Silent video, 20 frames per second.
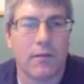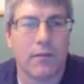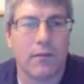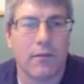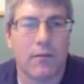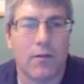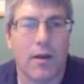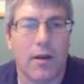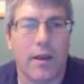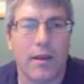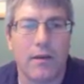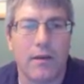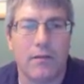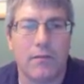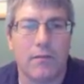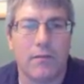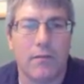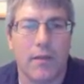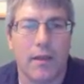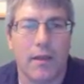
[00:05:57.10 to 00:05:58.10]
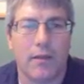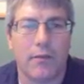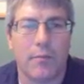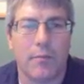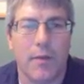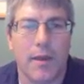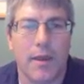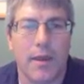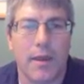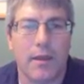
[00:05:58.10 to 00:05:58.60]
Right? That's my
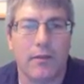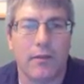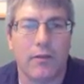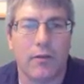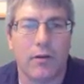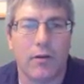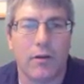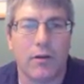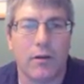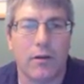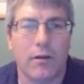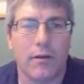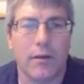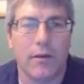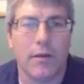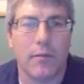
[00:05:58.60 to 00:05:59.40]
answer in